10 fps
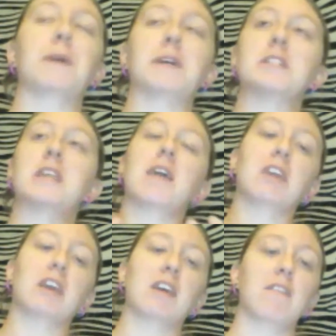
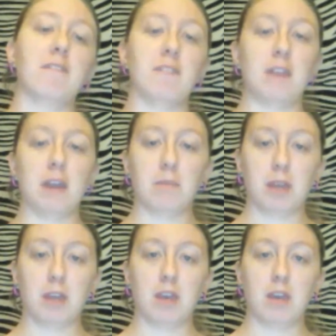Experience having a
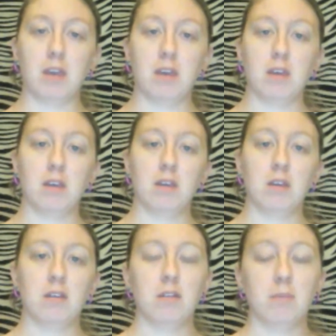family.
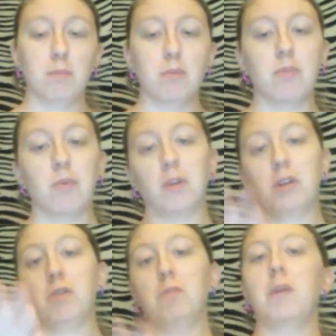
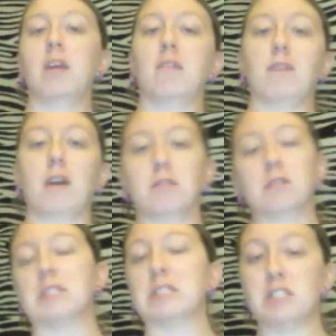Before you make a
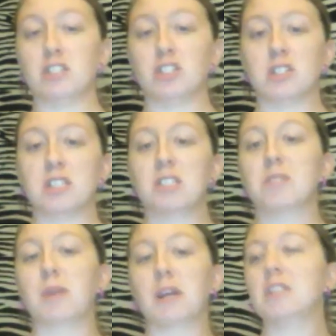final
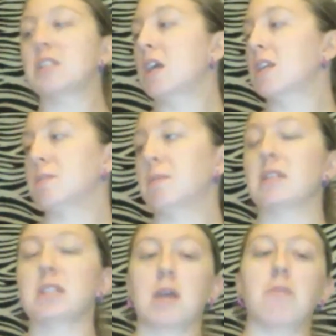decision. Experience
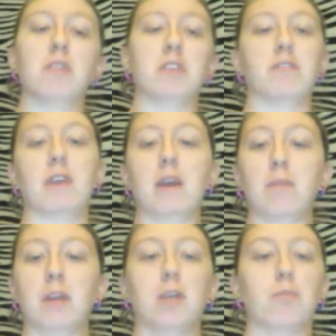spending time with your
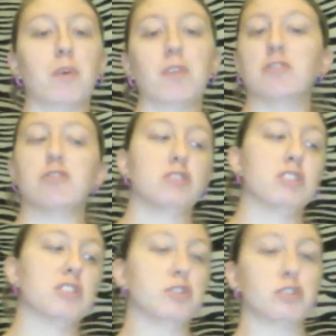family. Your
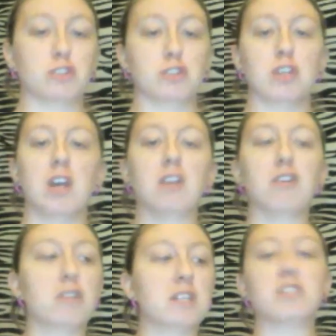brothers, your sisters,
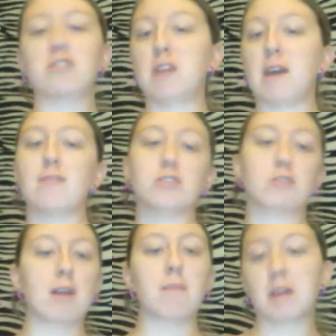your nieces, your
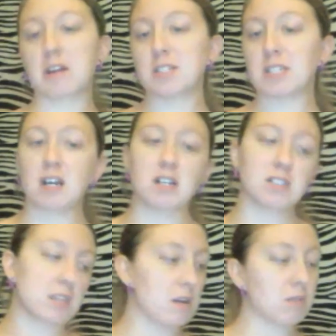nephews, grandparents,
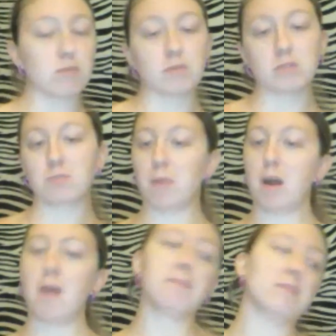aunts,
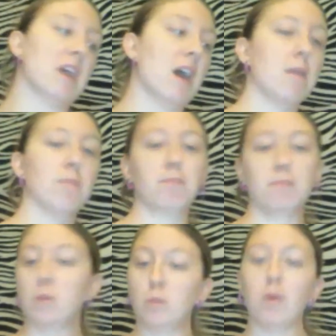uncles, mom,
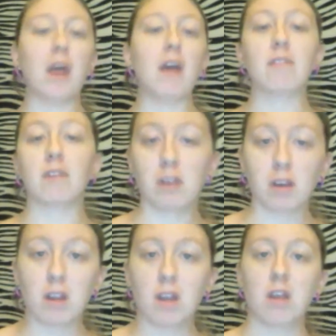dad,
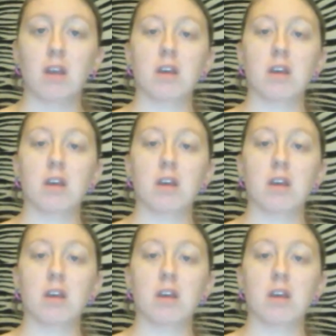whatever.